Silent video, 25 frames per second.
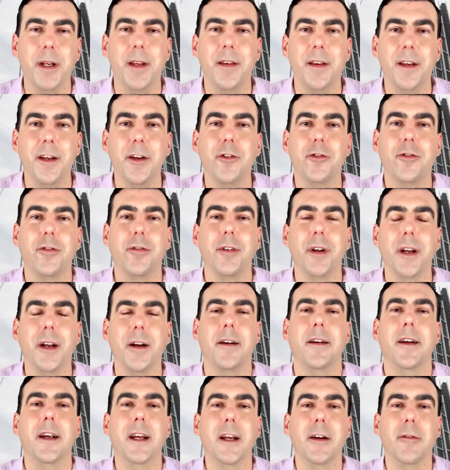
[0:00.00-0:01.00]
the issue
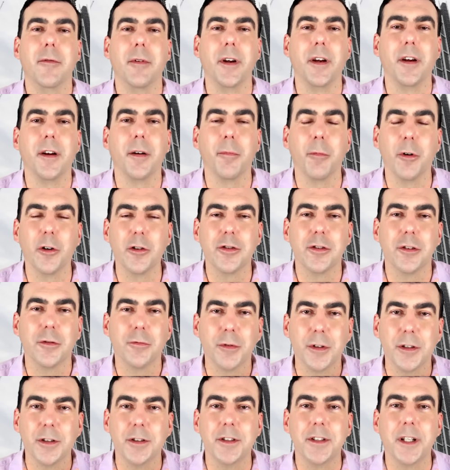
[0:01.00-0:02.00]
here when commercial
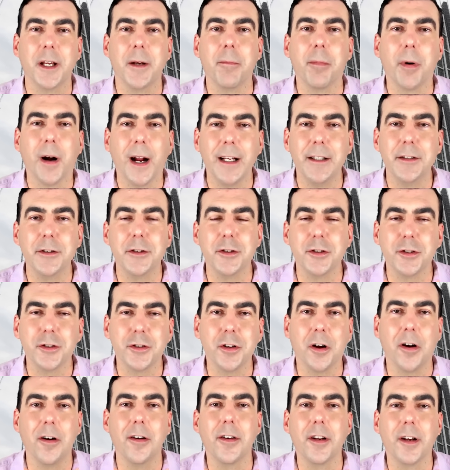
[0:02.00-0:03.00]
real estate prices
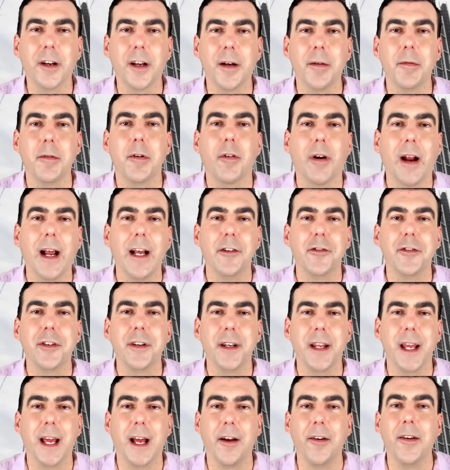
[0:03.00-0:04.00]
start to come crashing
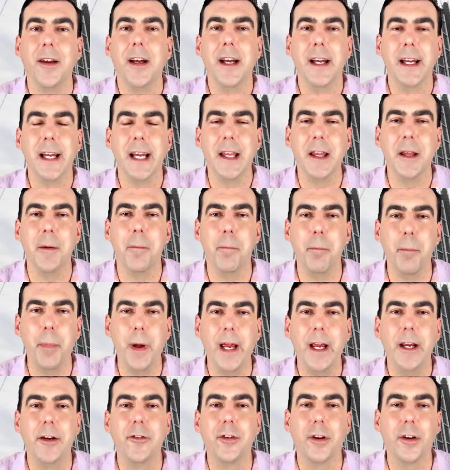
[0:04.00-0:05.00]
down and the
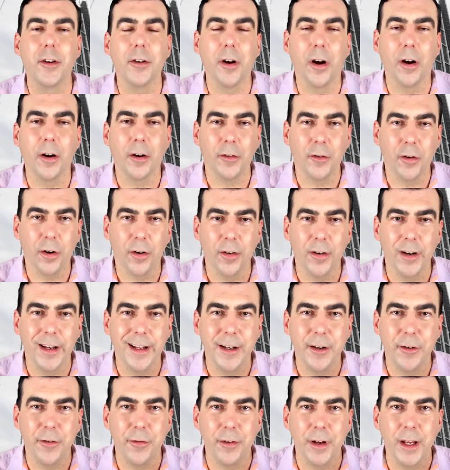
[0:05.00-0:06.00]
banks are turned
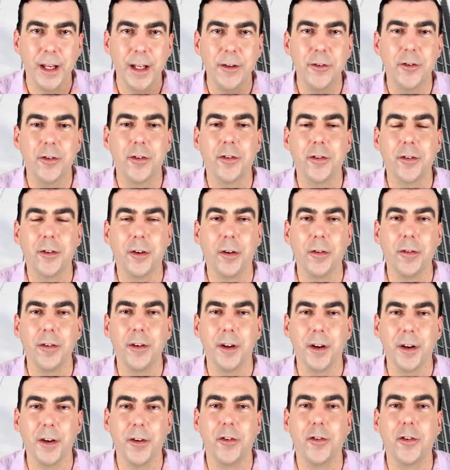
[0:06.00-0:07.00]
into ins- go into
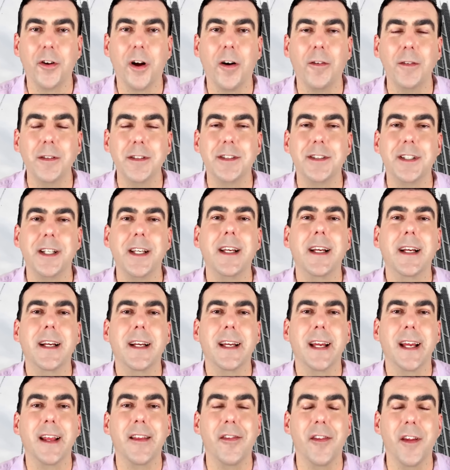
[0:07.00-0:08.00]
insolvency
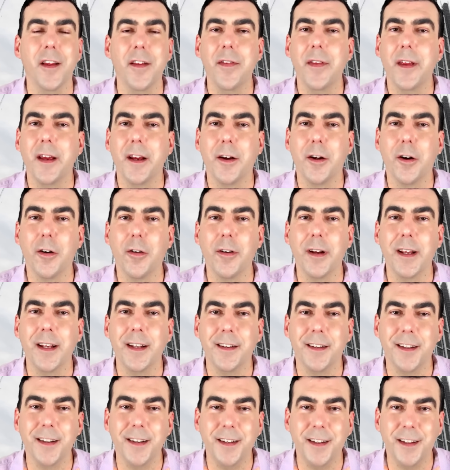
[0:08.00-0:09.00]
and then they go
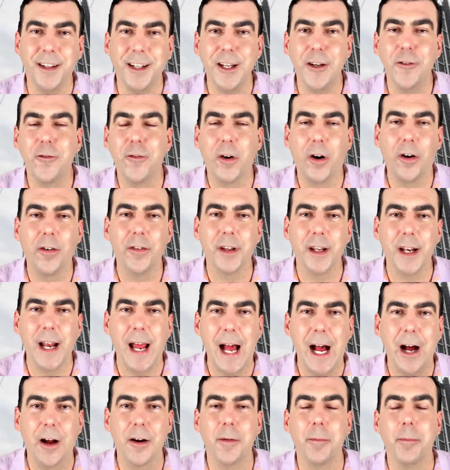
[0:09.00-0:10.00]
into default and
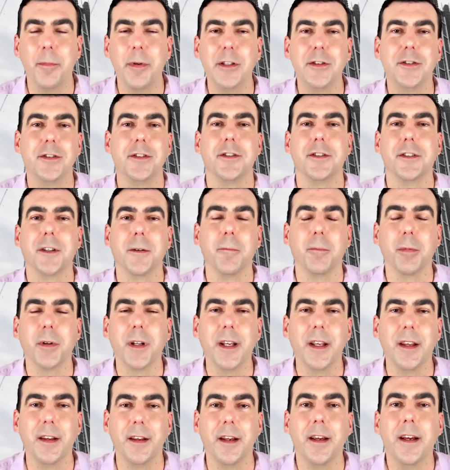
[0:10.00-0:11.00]
out of business
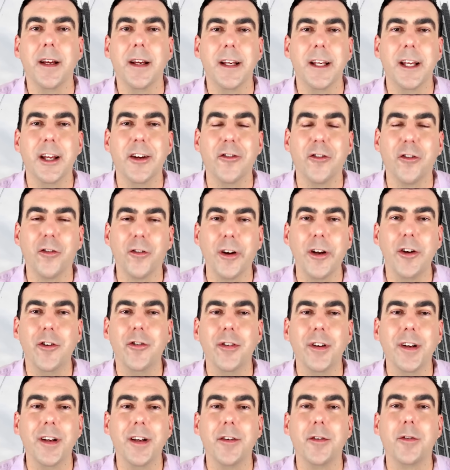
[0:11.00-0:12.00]
completely.
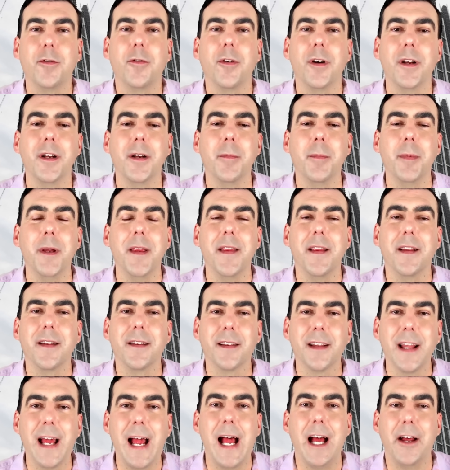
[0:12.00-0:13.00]
Inflation is going to be the
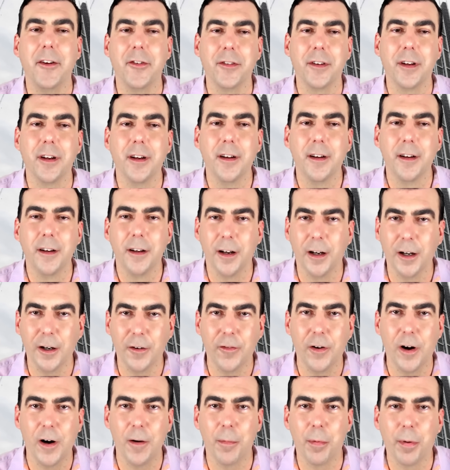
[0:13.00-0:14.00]
last of
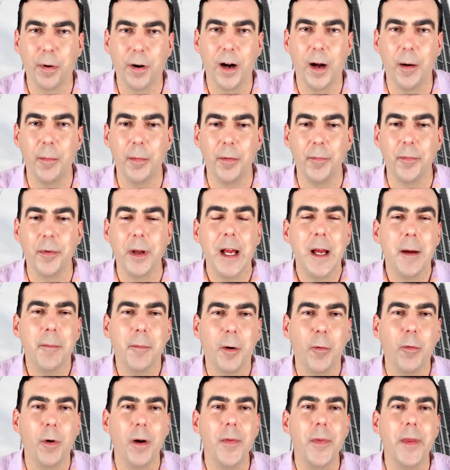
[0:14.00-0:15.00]
our problems. But
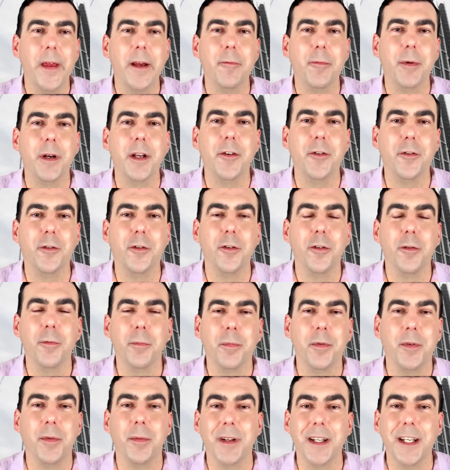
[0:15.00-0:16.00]
one thing we do
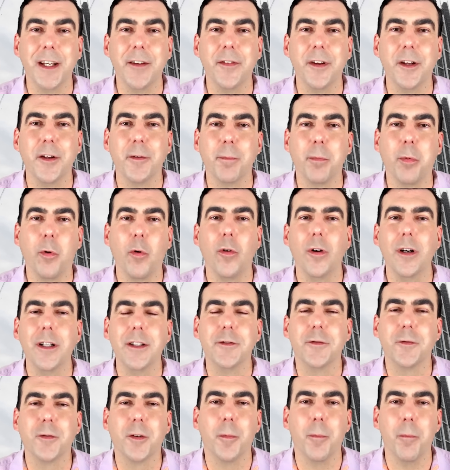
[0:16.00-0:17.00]
believe is
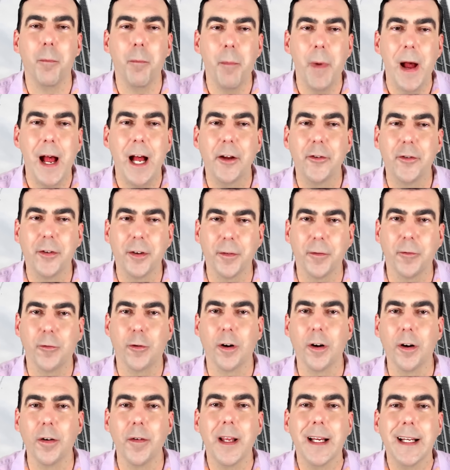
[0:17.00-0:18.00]
poised for massive
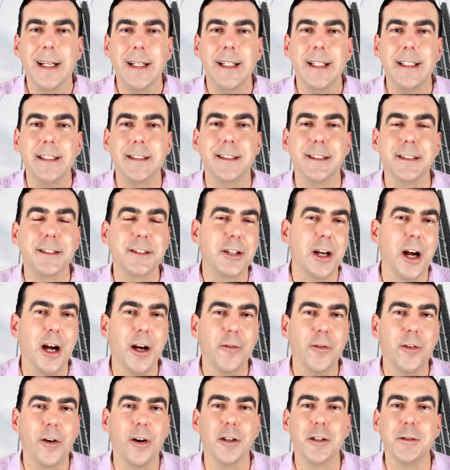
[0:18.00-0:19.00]
growth is the stock
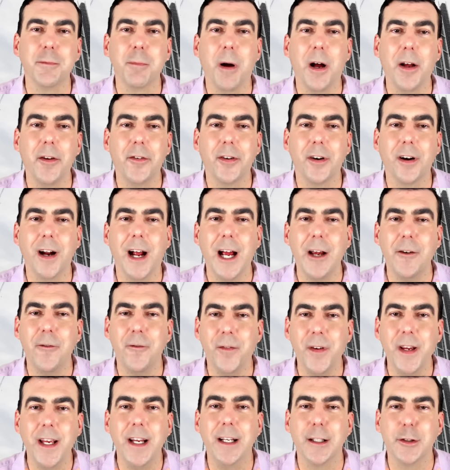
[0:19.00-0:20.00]
for our sponsor,
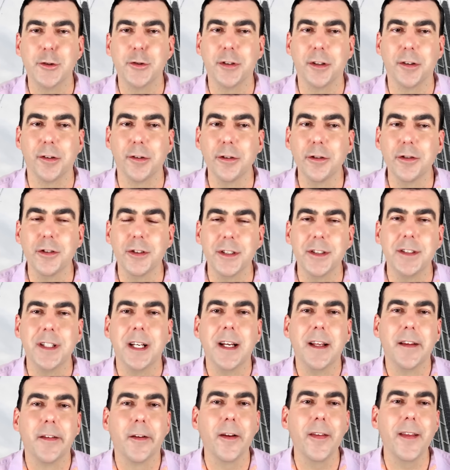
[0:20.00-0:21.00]
Iveda Solutions.
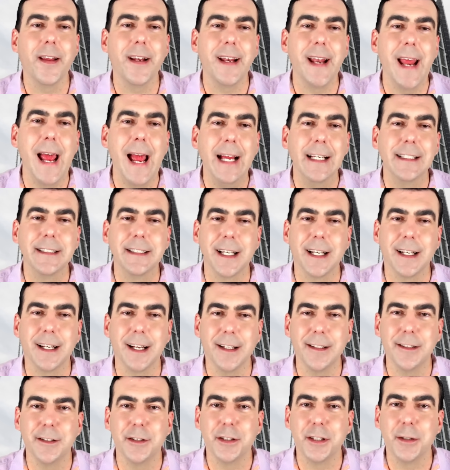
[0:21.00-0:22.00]
They're on the NASDAQ
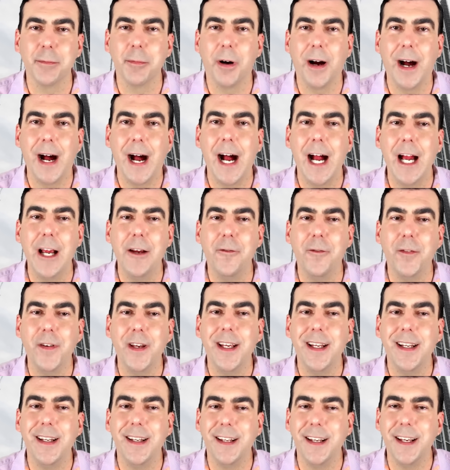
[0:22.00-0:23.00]
under symbol
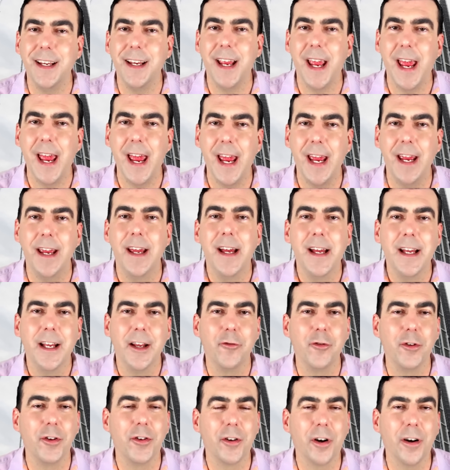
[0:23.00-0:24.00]
IVDA. As
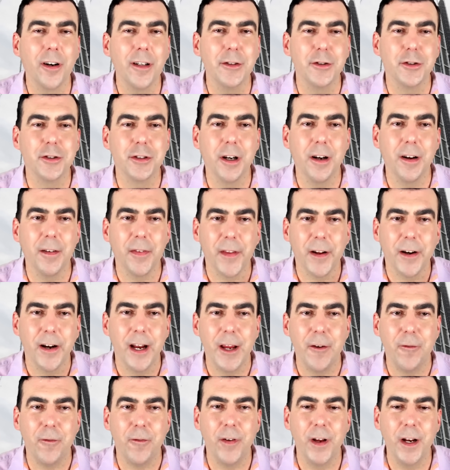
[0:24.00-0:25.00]
we started the show, they're
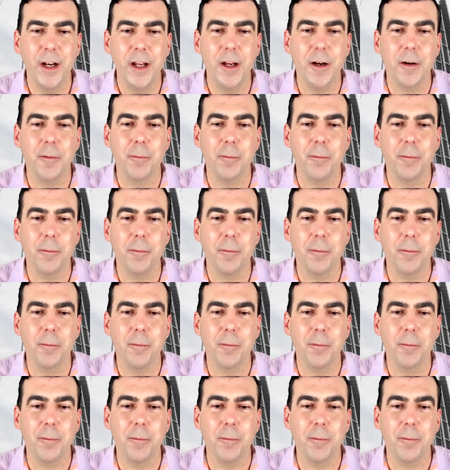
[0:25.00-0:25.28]
a video